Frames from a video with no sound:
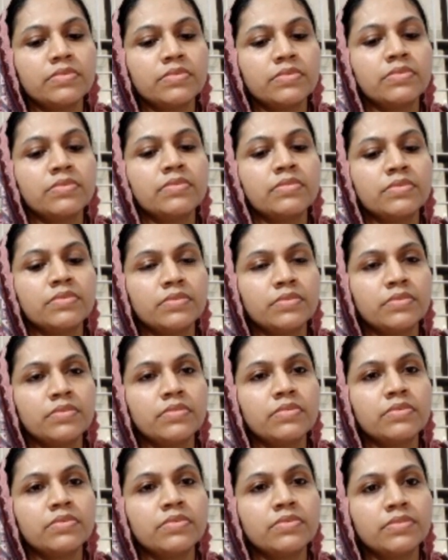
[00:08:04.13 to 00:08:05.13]

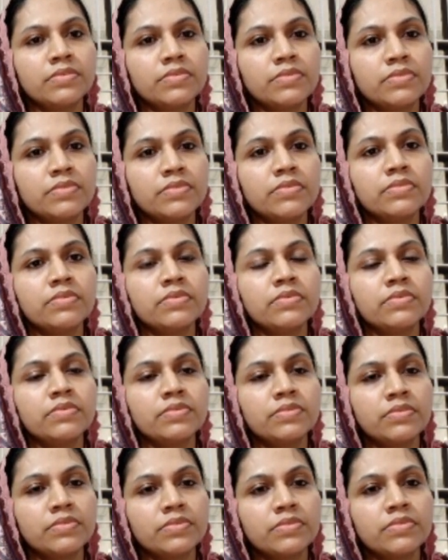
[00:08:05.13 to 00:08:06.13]

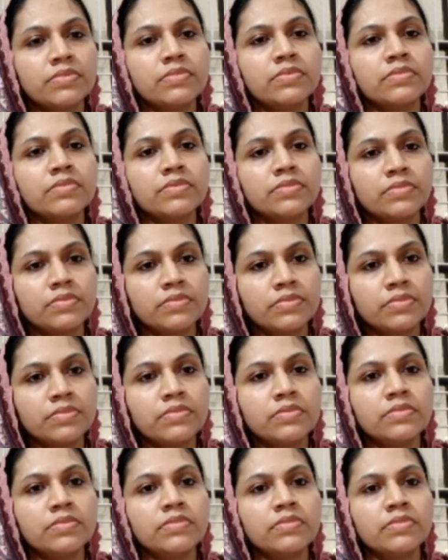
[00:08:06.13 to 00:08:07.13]

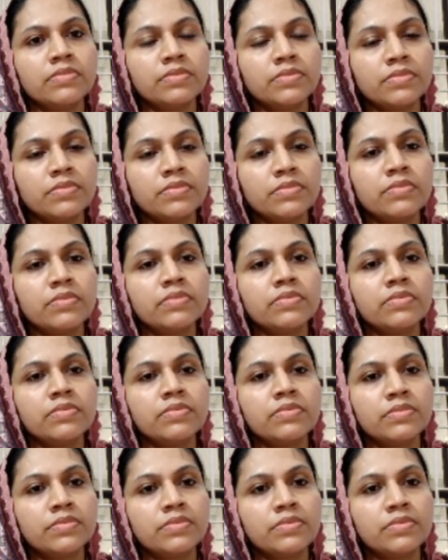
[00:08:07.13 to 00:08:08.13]

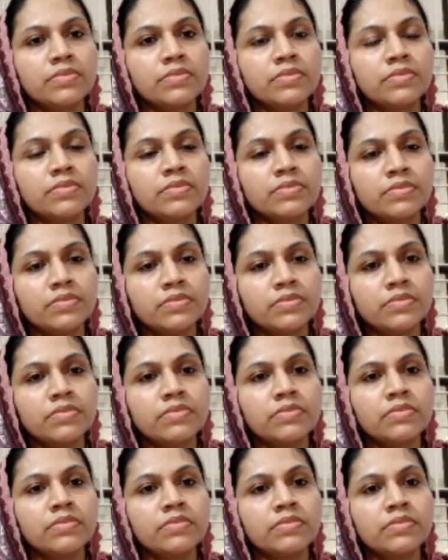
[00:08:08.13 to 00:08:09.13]

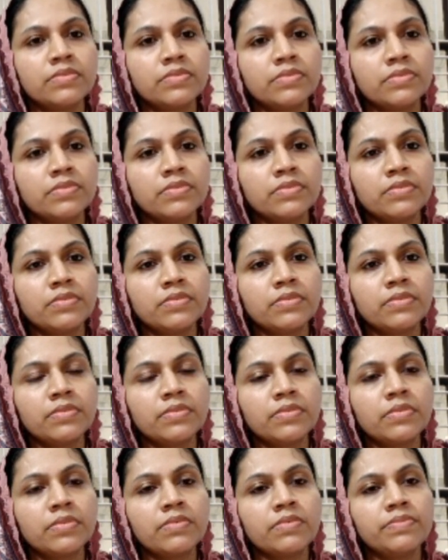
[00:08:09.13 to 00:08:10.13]

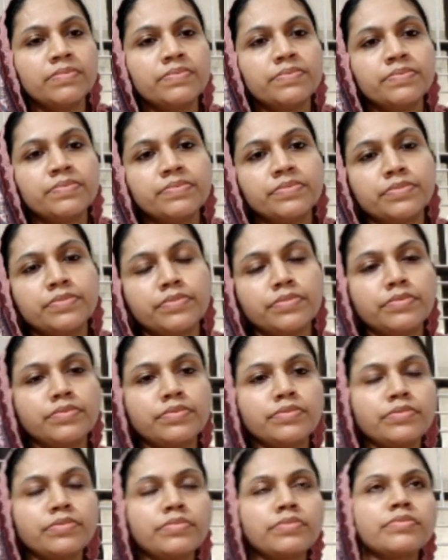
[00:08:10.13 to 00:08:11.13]

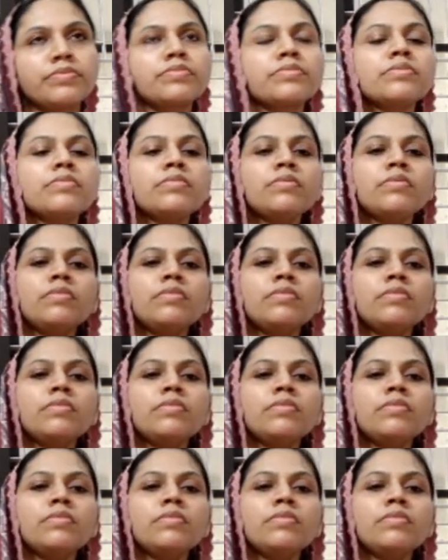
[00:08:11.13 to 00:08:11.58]
No words are spoken by the person on screen.